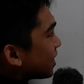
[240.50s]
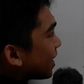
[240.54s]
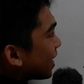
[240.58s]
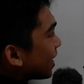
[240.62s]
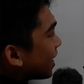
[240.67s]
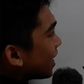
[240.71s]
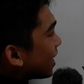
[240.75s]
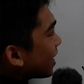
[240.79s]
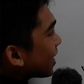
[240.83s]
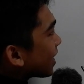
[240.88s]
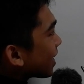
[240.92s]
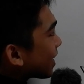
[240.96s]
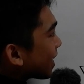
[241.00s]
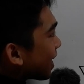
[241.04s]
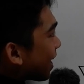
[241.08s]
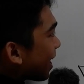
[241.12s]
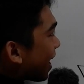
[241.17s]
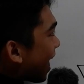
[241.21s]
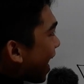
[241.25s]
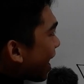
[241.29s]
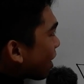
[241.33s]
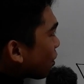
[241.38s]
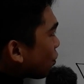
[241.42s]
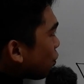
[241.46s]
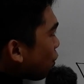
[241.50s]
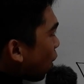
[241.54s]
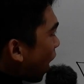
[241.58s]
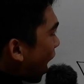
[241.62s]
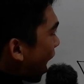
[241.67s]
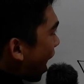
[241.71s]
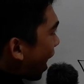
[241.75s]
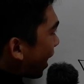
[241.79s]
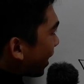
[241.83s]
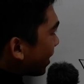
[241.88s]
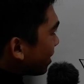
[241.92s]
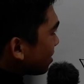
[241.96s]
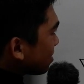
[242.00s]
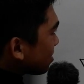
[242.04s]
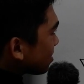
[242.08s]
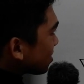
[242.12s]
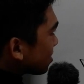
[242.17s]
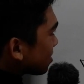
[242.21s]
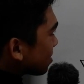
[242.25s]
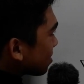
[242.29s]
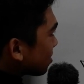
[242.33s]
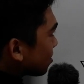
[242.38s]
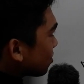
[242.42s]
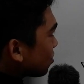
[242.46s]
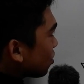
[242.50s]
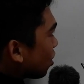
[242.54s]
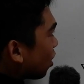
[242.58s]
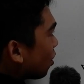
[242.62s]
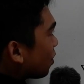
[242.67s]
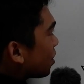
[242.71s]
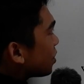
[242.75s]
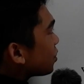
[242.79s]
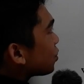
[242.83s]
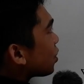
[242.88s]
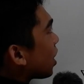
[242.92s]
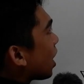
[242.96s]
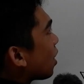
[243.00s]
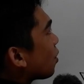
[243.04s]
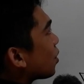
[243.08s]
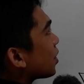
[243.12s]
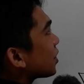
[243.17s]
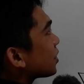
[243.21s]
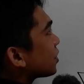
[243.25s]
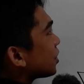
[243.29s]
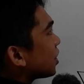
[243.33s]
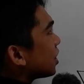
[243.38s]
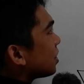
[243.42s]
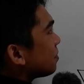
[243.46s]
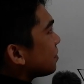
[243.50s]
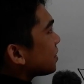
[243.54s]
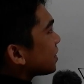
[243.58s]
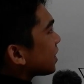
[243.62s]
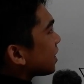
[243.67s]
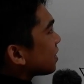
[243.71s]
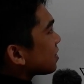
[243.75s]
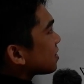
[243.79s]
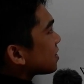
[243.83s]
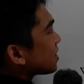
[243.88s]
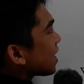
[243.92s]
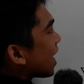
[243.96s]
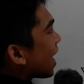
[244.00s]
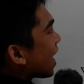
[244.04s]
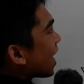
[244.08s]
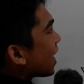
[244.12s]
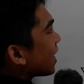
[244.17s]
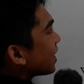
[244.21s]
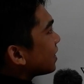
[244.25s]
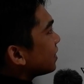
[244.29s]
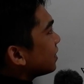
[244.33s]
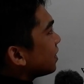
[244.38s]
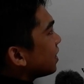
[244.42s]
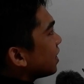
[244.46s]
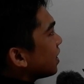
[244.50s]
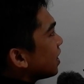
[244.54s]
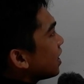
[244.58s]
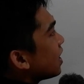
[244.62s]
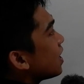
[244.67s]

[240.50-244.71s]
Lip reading: the clockwise going to our terminal side,